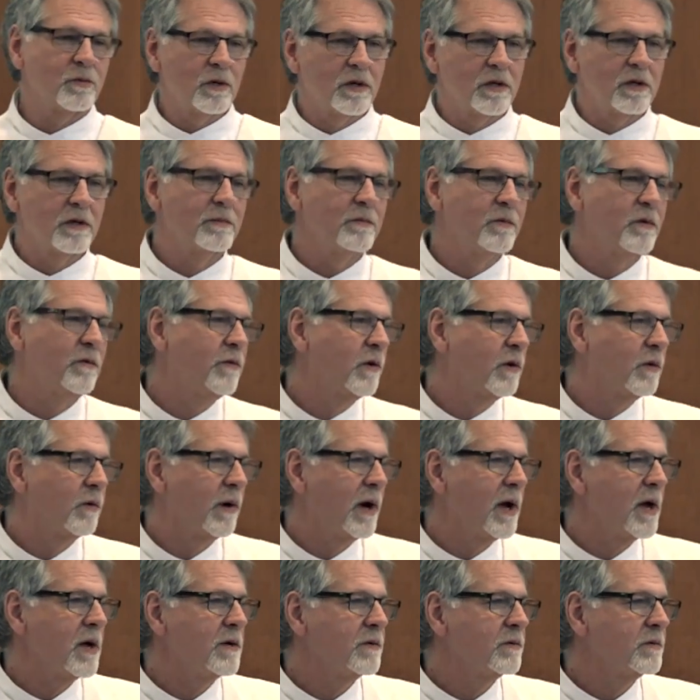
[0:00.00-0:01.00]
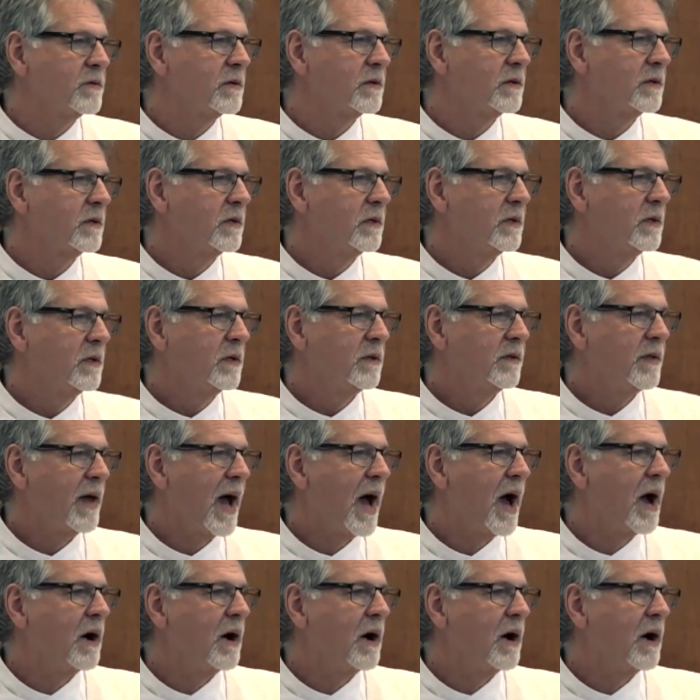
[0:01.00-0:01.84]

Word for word: We're going to move it around the